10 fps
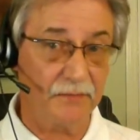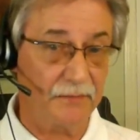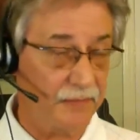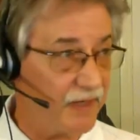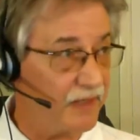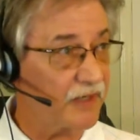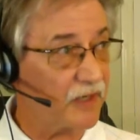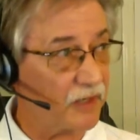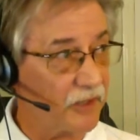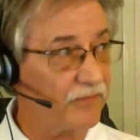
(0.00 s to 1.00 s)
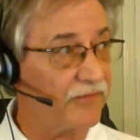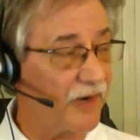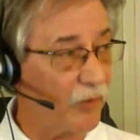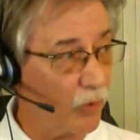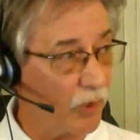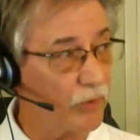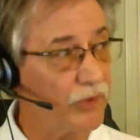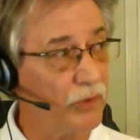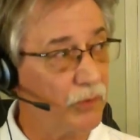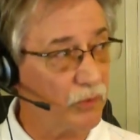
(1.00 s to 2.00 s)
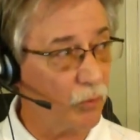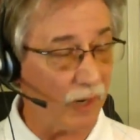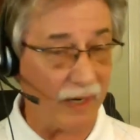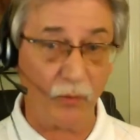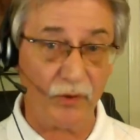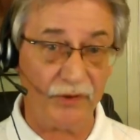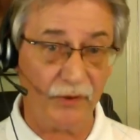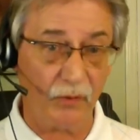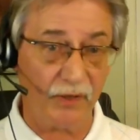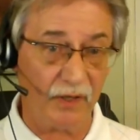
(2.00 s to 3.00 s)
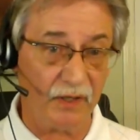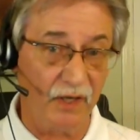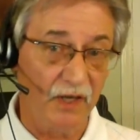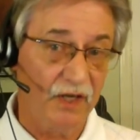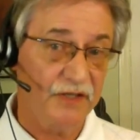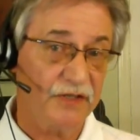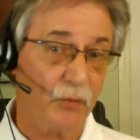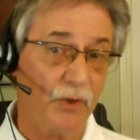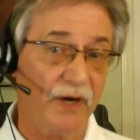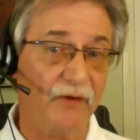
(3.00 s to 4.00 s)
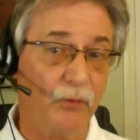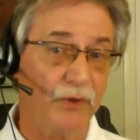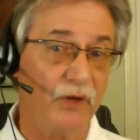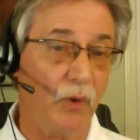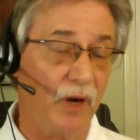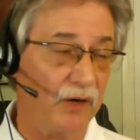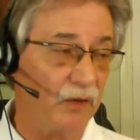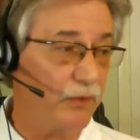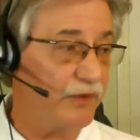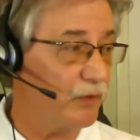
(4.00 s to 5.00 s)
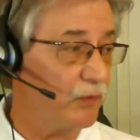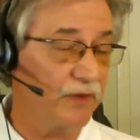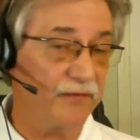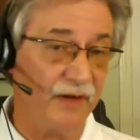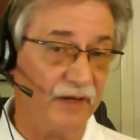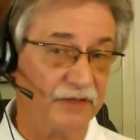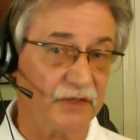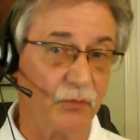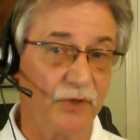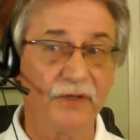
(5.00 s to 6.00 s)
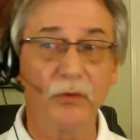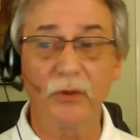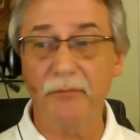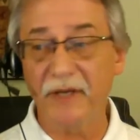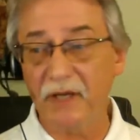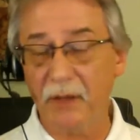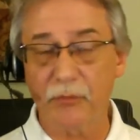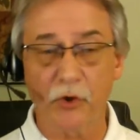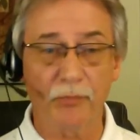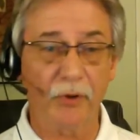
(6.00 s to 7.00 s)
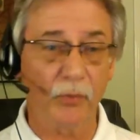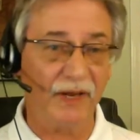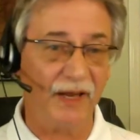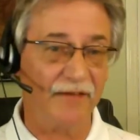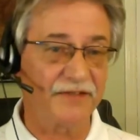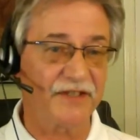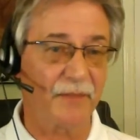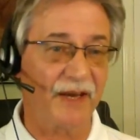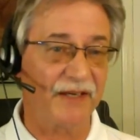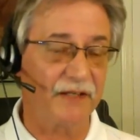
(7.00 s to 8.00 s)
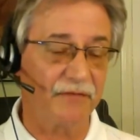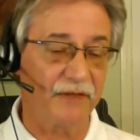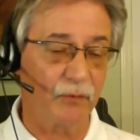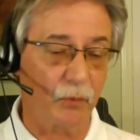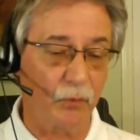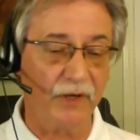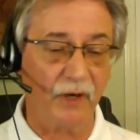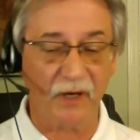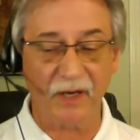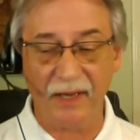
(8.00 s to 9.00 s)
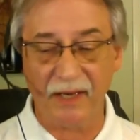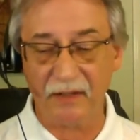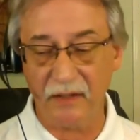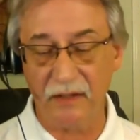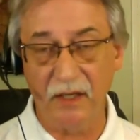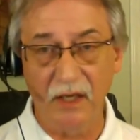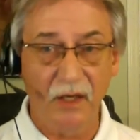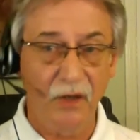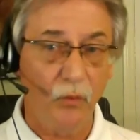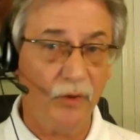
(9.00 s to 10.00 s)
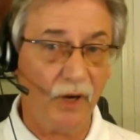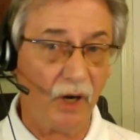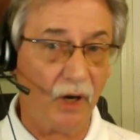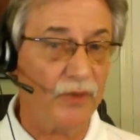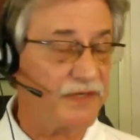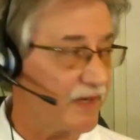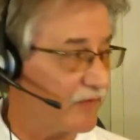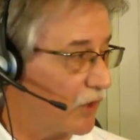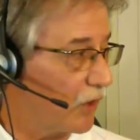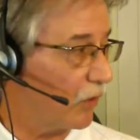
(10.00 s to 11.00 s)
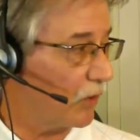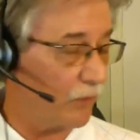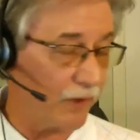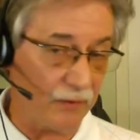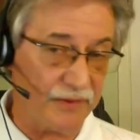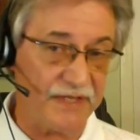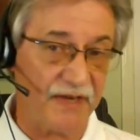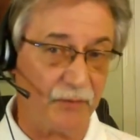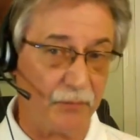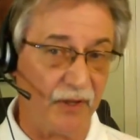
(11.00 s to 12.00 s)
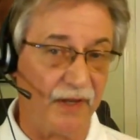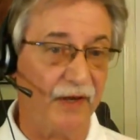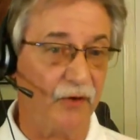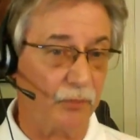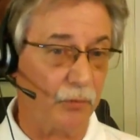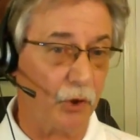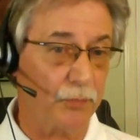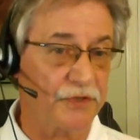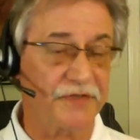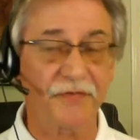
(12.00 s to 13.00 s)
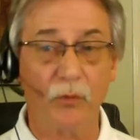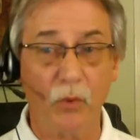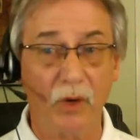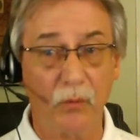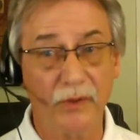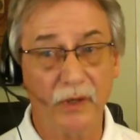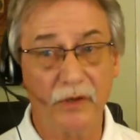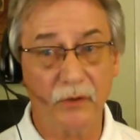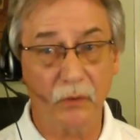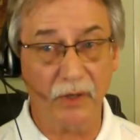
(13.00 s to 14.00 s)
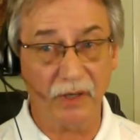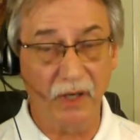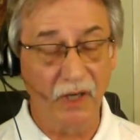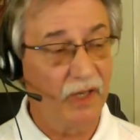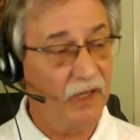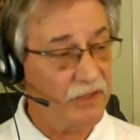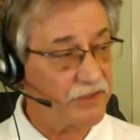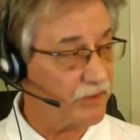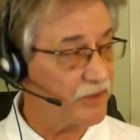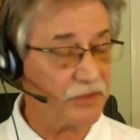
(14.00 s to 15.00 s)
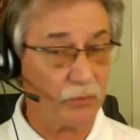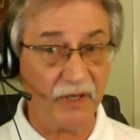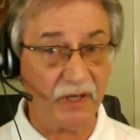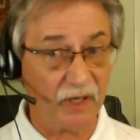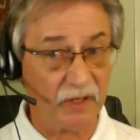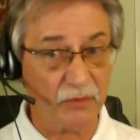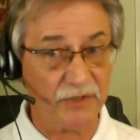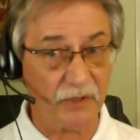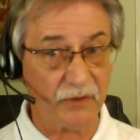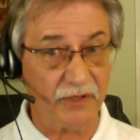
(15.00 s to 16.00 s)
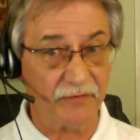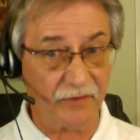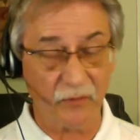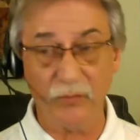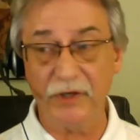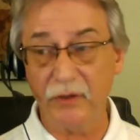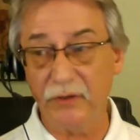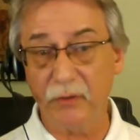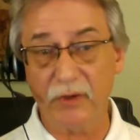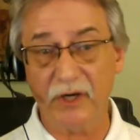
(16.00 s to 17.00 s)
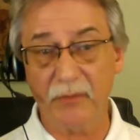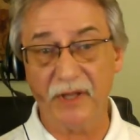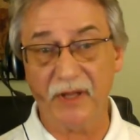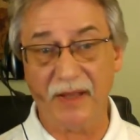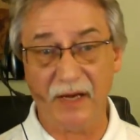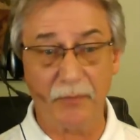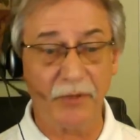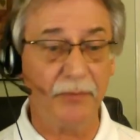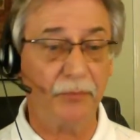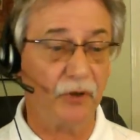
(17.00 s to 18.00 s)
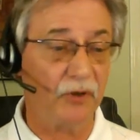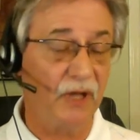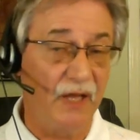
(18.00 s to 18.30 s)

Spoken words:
begin to clarify what we're doing, why we're doing it. So whenever we go out and we do an event or we do a meetup group or we have some activity where we are connected, we always have a goal, we always have a plan or a purpose for what we are doing. And so this weekend was no different. We knew there were going to be a lot of people,